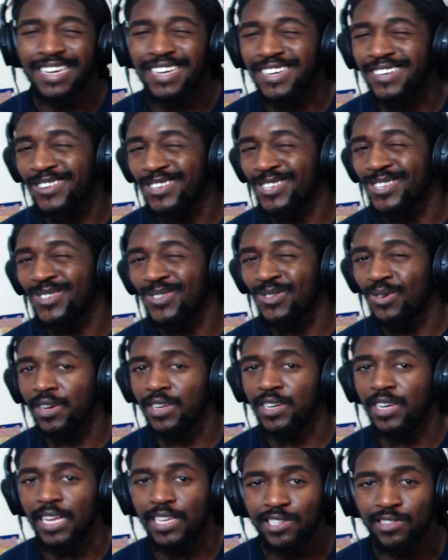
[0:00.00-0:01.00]

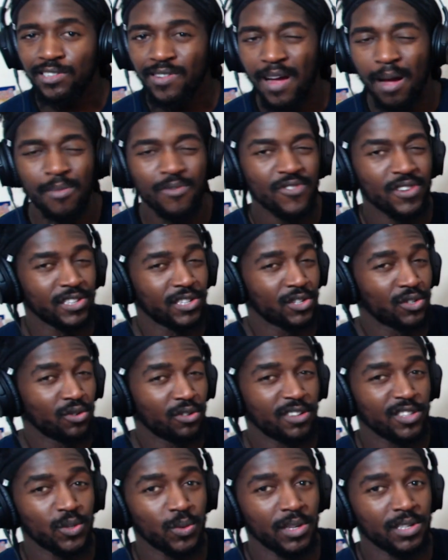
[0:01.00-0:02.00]
ChrisStillBeTalkin Instagram,
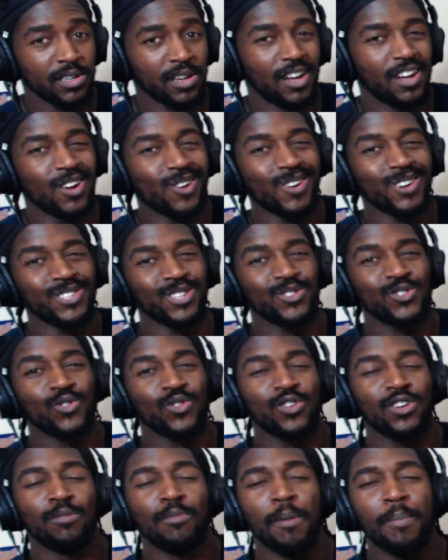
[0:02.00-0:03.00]
ChrisStillBeTalkin Twitter, and
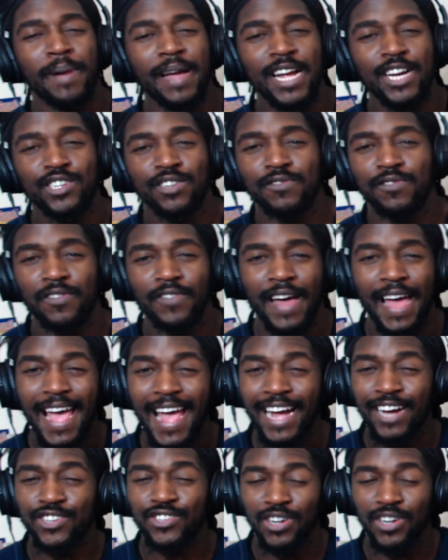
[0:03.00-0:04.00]
ChrisStillBeTalkin on my Patreon for that
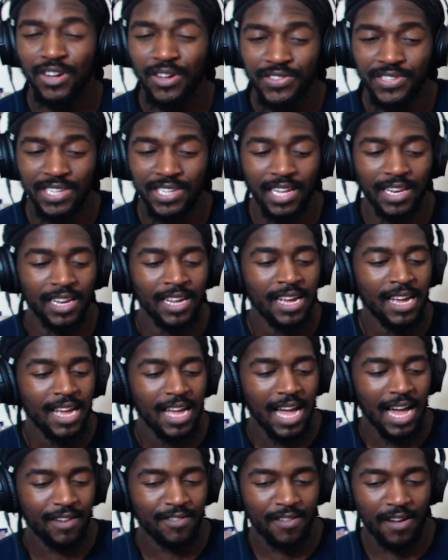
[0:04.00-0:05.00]
extra content.
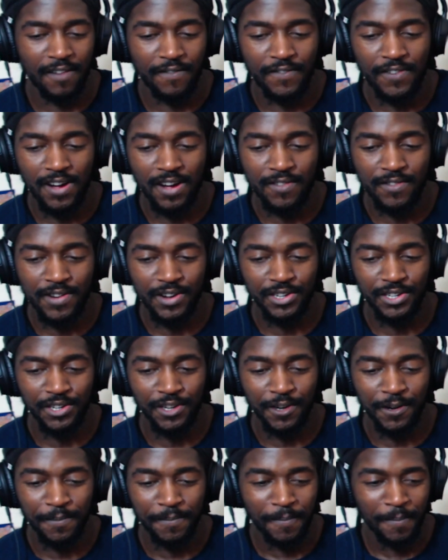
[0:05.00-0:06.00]
And without further
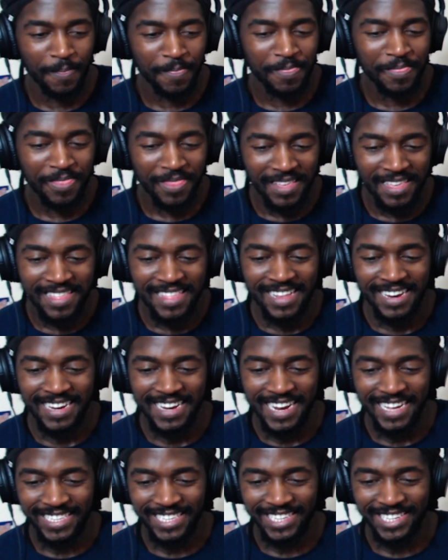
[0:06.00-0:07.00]
ado,
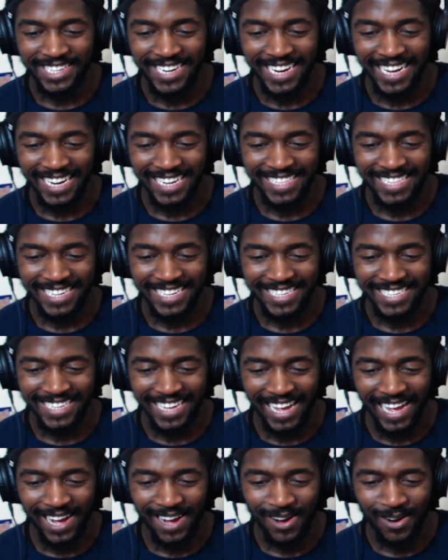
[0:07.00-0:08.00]
let's check this
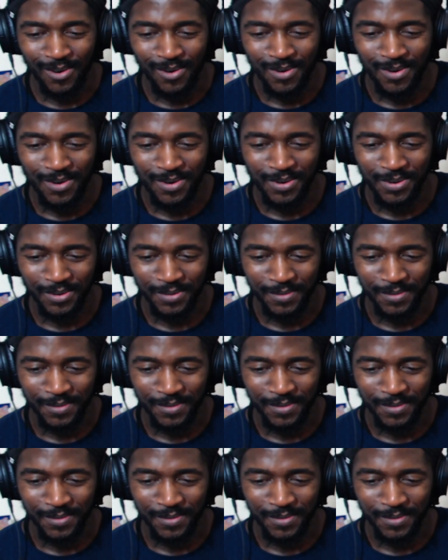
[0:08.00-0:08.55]
out. Whew.